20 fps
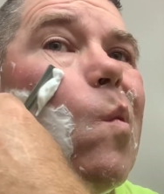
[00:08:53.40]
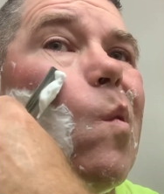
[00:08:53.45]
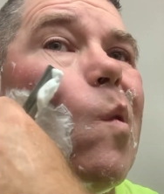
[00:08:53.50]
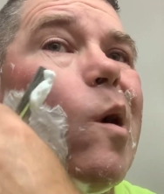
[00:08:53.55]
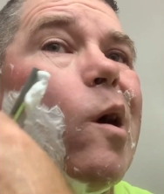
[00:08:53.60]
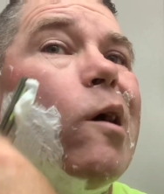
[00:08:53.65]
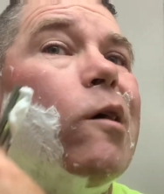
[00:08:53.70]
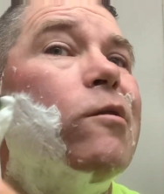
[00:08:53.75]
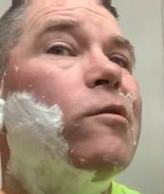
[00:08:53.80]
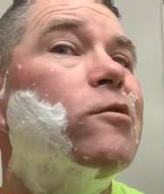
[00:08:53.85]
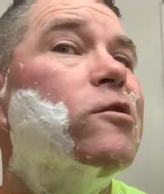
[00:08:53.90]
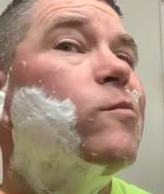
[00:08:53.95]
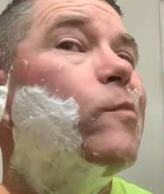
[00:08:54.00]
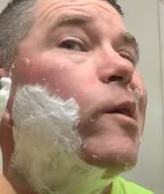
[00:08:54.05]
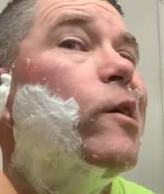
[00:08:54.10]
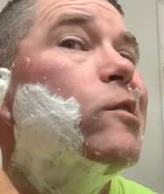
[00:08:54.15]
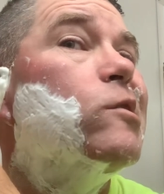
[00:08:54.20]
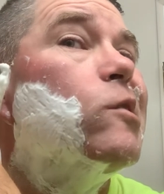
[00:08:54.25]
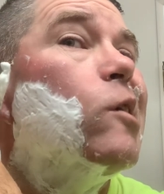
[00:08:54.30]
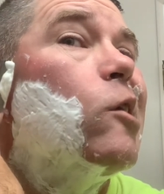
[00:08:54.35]
how the
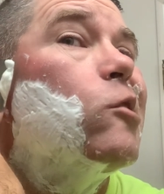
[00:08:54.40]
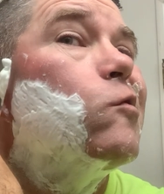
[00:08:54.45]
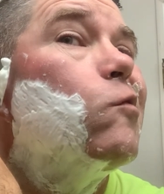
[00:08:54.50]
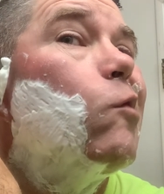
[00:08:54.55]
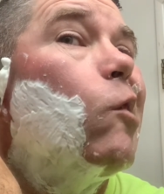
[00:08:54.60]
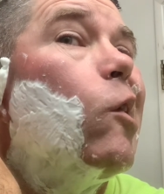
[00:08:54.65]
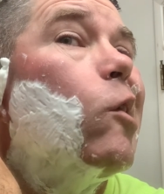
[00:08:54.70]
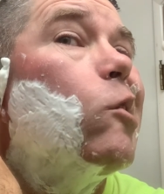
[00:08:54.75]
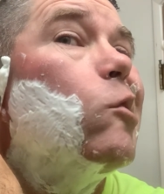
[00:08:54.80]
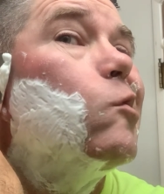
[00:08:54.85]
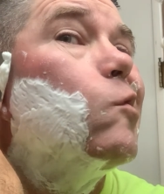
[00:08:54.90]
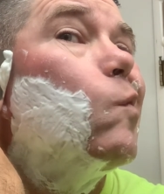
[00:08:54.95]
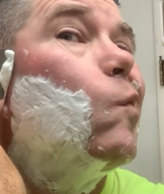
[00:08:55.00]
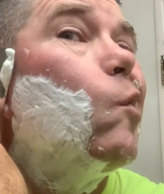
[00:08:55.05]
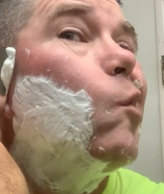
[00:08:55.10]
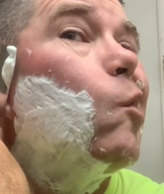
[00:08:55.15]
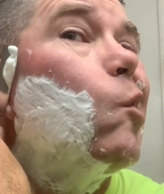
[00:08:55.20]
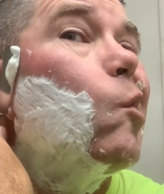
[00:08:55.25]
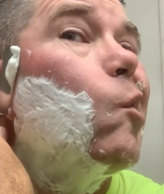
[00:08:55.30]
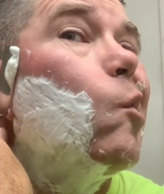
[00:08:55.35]
SpaceX rockets
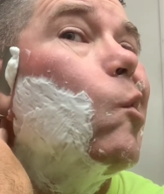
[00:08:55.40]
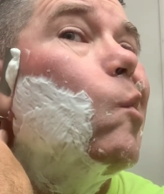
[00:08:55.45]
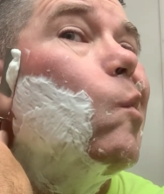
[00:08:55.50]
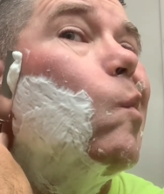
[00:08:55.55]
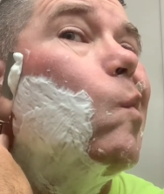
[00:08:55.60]
work.